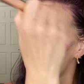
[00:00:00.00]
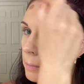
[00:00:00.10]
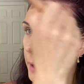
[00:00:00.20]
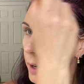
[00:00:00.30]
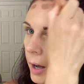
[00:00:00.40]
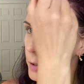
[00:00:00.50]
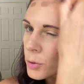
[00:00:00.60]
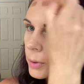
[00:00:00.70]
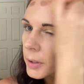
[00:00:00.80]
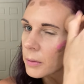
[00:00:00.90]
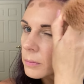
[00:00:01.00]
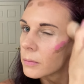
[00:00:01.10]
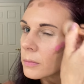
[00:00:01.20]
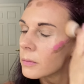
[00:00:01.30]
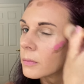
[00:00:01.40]
my contour.
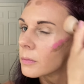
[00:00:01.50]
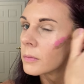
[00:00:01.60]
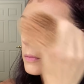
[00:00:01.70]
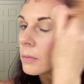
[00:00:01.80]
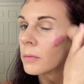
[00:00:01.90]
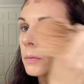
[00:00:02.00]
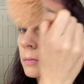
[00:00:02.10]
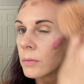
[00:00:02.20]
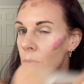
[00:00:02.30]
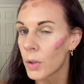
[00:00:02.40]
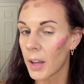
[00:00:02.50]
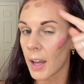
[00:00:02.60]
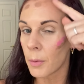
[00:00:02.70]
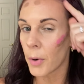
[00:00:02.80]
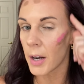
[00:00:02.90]
So I
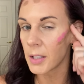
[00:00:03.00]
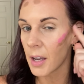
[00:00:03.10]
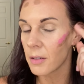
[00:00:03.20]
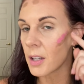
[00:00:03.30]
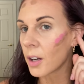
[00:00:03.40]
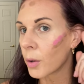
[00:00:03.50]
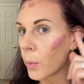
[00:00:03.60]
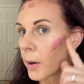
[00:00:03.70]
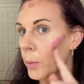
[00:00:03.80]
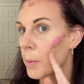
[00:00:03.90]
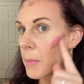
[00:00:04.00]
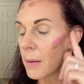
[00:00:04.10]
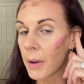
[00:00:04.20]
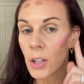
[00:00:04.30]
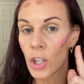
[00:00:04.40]
kind of brought it down here where it will meet
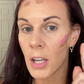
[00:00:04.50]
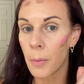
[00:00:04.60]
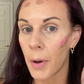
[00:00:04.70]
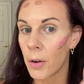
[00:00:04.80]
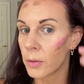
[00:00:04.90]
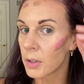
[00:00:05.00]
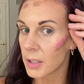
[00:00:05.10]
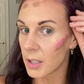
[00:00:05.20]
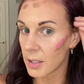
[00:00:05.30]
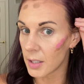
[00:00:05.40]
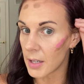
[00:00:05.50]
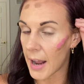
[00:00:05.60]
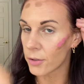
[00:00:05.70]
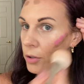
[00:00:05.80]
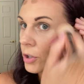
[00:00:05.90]
my cheekbone, because this is
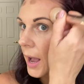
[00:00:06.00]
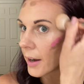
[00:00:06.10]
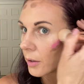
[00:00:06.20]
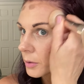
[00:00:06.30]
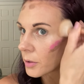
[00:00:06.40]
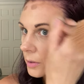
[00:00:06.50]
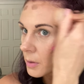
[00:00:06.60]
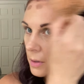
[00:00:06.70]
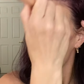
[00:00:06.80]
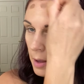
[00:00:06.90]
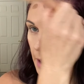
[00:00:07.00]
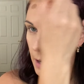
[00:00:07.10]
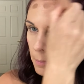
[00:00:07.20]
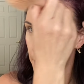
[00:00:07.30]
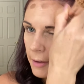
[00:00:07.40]
natural shadows, and
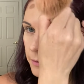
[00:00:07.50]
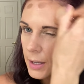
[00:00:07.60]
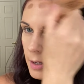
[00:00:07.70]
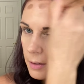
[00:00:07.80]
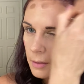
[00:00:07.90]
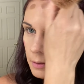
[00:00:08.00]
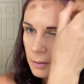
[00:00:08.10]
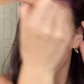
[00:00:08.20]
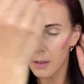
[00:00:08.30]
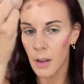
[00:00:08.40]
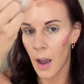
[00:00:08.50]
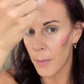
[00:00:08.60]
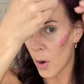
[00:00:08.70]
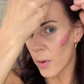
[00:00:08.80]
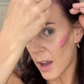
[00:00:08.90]
I'm buffing. I'm
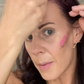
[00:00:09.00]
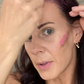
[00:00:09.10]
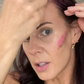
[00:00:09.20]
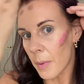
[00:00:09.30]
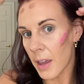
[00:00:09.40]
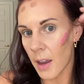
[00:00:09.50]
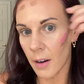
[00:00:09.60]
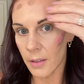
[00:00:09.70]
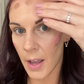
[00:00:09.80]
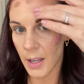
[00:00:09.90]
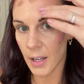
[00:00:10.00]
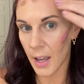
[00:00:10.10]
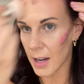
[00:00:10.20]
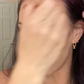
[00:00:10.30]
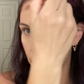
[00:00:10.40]
going up into my hairline and
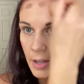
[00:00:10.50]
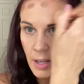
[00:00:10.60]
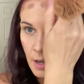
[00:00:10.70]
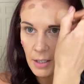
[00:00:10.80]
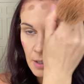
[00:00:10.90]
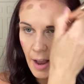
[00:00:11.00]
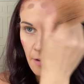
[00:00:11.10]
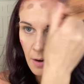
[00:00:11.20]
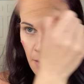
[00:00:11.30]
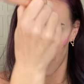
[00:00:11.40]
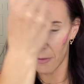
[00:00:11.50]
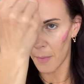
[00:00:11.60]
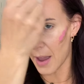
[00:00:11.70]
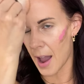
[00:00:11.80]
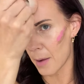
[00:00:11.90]
kind of bringing it down above
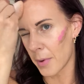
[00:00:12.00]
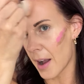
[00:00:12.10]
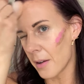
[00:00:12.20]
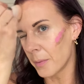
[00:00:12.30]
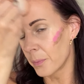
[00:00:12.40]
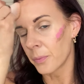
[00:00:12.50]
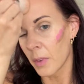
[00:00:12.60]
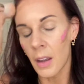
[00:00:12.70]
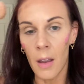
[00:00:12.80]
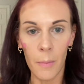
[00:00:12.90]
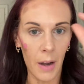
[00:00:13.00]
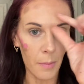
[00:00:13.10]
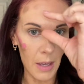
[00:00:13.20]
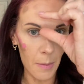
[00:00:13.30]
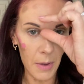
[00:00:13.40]
my eyebrow, but I'm
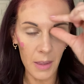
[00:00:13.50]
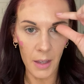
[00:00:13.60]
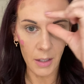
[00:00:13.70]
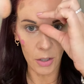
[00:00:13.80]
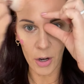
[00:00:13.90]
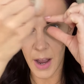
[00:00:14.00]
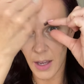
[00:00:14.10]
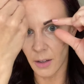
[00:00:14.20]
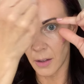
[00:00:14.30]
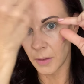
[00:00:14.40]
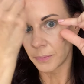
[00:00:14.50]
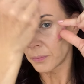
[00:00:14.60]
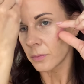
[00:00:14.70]
keeping this triangle